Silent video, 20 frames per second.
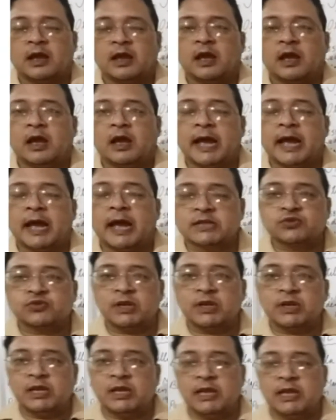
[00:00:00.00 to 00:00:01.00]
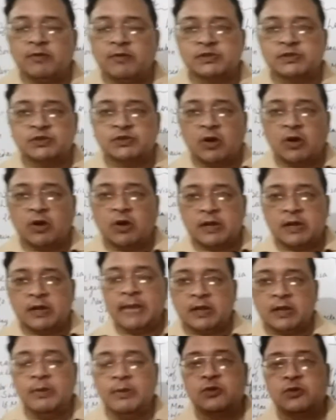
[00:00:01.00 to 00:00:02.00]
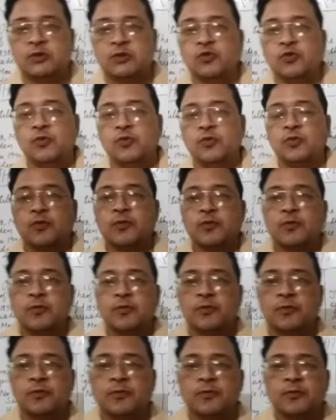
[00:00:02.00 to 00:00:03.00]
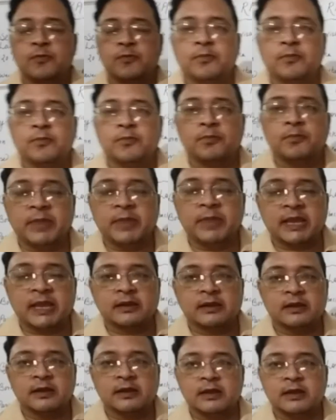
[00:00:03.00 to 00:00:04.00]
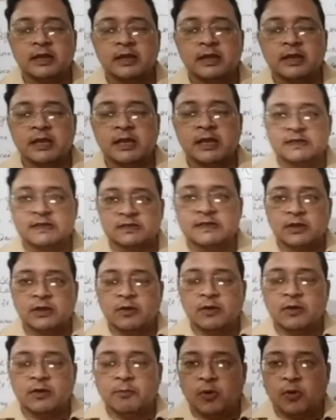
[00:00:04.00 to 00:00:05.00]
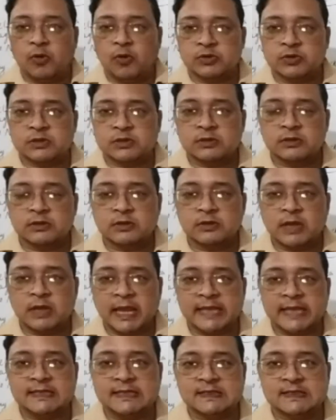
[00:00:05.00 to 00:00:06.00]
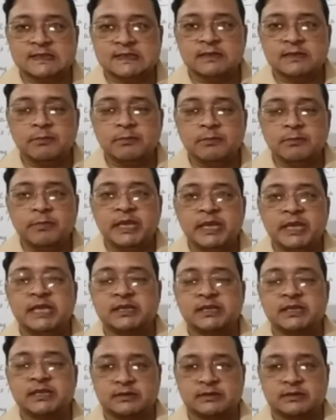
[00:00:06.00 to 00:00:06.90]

Actually, he was not able to make his both ends meet.